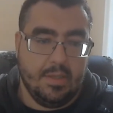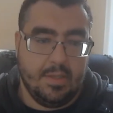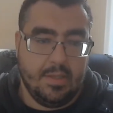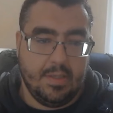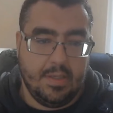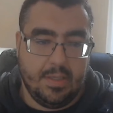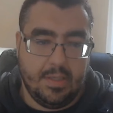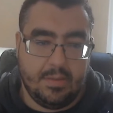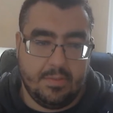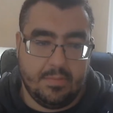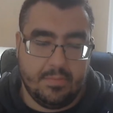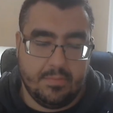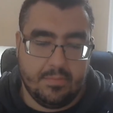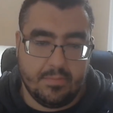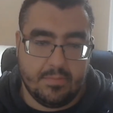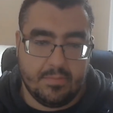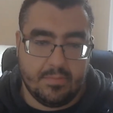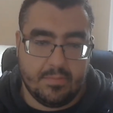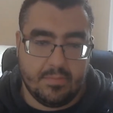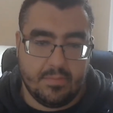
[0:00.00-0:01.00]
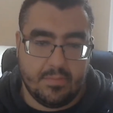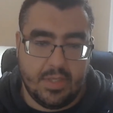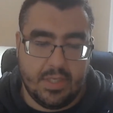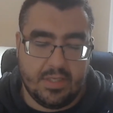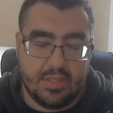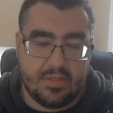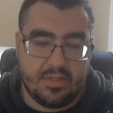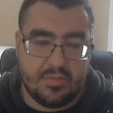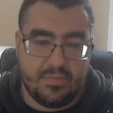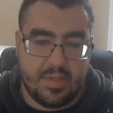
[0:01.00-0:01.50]
It
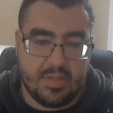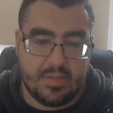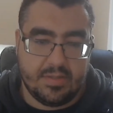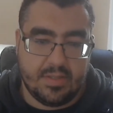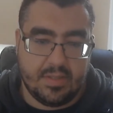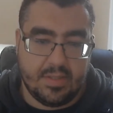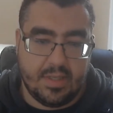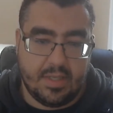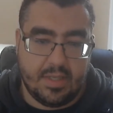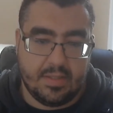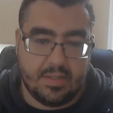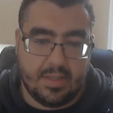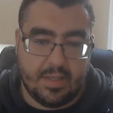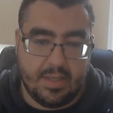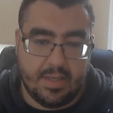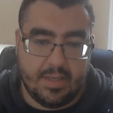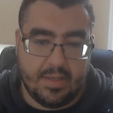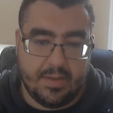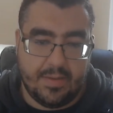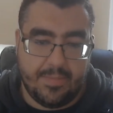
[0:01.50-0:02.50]
smells a lot like